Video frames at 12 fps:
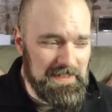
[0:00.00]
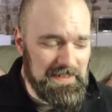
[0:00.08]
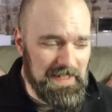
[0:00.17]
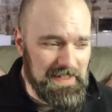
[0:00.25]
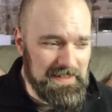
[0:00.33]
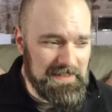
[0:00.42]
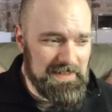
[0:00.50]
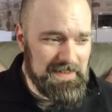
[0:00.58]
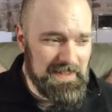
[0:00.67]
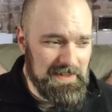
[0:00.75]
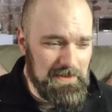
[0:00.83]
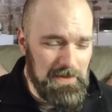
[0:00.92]
like
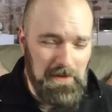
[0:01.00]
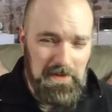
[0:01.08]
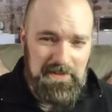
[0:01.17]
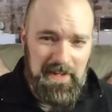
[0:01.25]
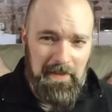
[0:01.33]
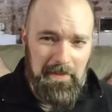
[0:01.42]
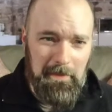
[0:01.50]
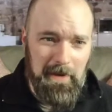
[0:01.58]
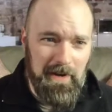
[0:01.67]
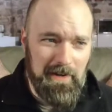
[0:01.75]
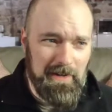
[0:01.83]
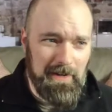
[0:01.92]
Central or South
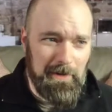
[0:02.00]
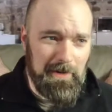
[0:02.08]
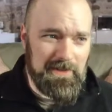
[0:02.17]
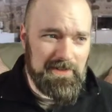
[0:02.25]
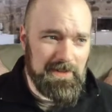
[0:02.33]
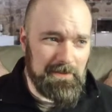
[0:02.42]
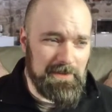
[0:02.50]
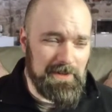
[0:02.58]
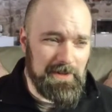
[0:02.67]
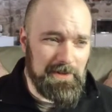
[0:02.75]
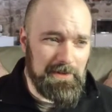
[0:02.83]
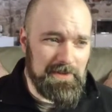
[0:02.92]
America where some
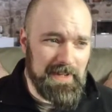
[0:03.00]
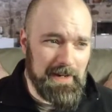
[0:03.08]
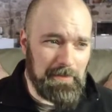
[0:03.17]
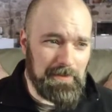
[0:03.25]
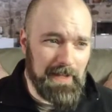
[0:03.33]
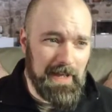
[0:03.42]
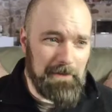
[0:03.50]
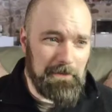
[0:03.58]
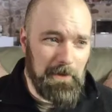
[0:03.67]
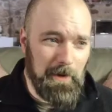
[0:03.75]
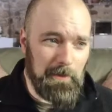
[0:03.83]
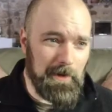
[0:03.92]
dude was on a
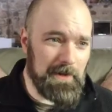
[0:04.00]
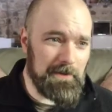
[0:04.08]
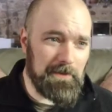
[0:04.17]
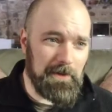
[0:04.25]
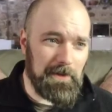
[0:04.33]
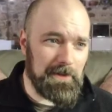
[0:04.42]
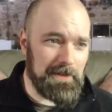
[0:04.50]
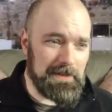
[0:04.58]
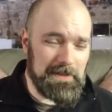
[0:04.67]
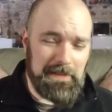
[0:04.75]
platform running for